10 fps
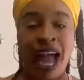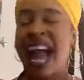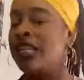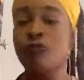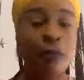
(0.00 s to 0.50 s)

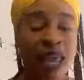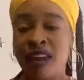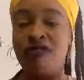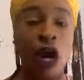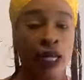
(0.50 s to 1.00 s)
I's
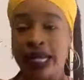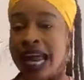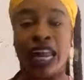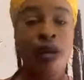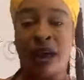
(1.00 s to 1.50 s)
mommy and
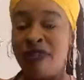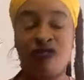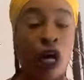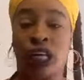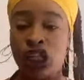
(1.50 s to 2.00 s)
fucking daddy in my
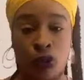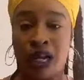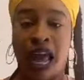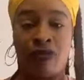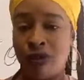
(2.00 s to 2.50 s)
fucking
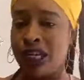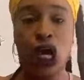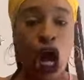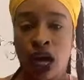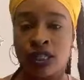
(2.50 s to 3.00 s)
children life. Real
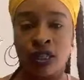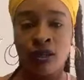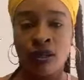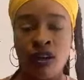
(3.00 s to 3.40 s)
talks.